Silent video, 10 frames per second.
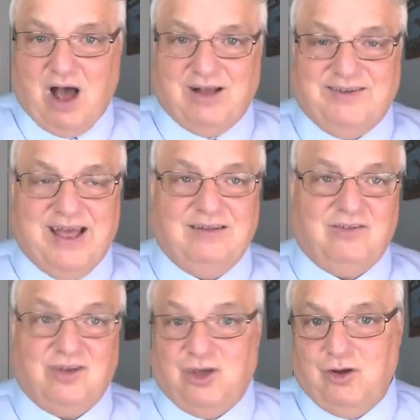
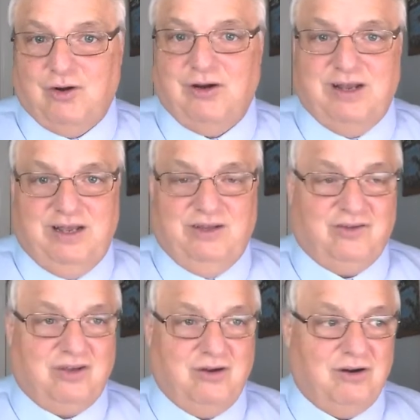content, secure and
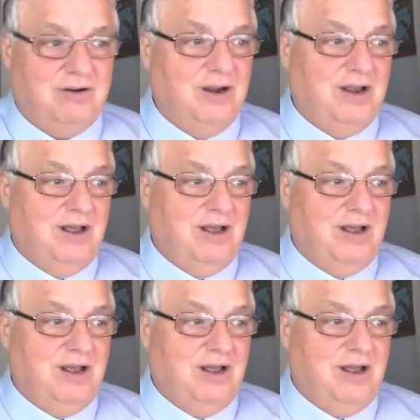insecure